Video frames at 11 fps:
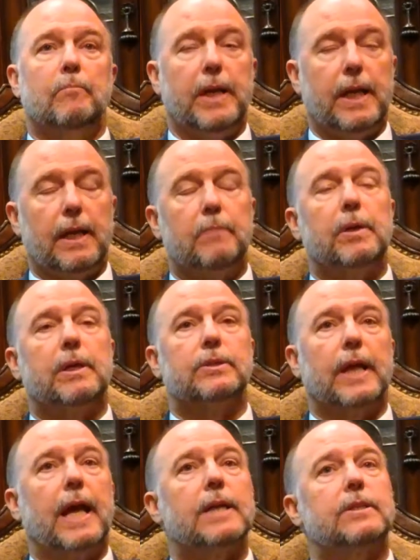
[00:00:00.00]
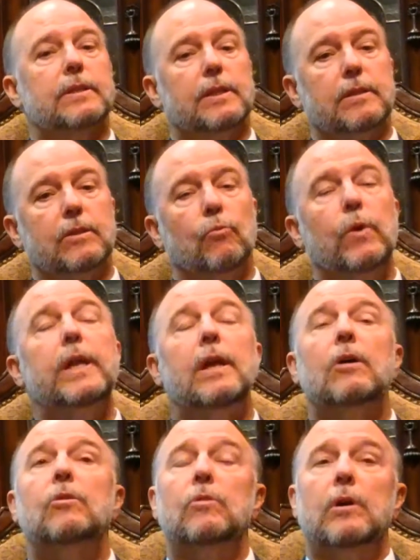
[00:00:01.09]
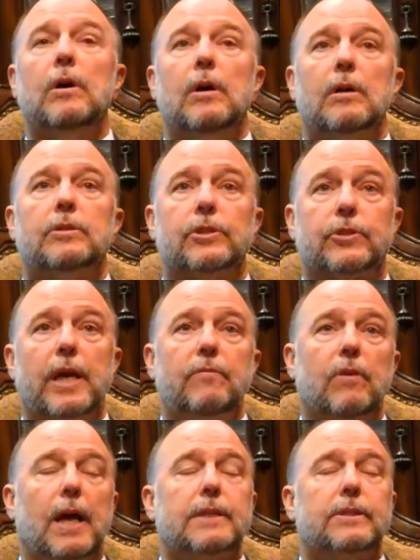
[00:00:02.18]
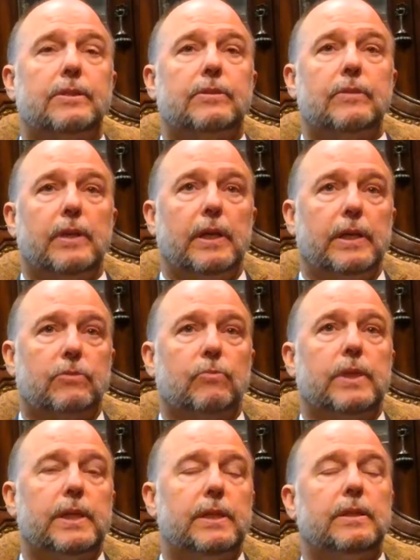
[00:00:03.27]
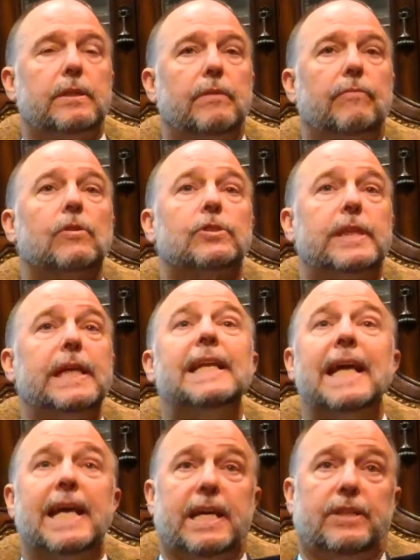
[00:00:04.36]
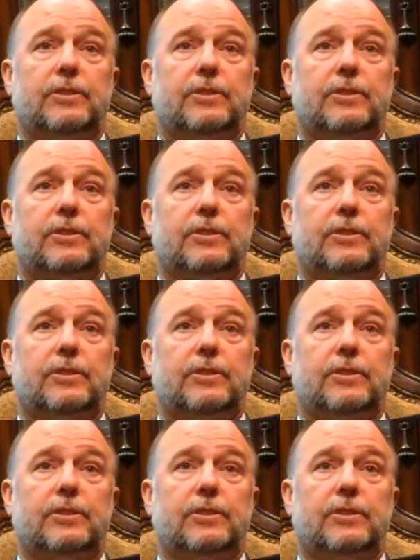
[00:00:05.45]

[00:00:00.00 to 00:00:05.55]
Immediately, because it has the window to save your license is within the first 10 days.